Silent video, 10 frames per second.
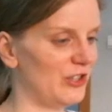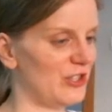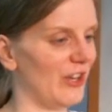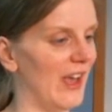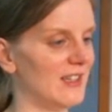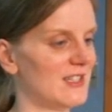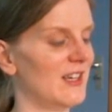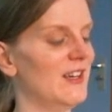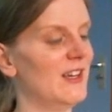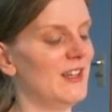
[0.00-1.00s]
get
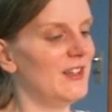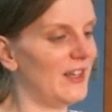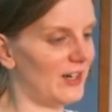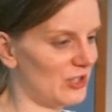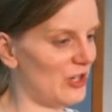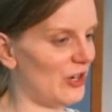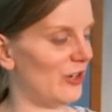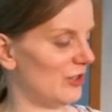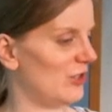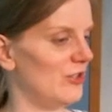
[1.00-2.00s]
their
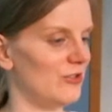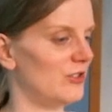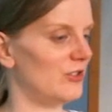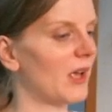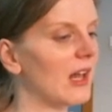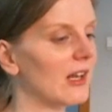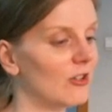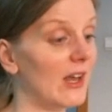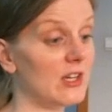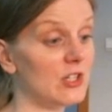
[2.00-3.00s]
turn to do some
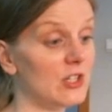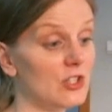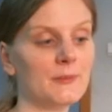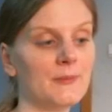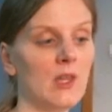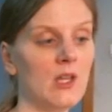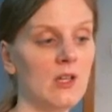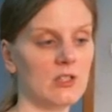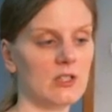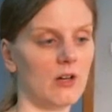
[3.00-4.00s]
calculations.
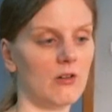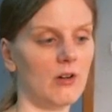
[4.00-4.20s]
So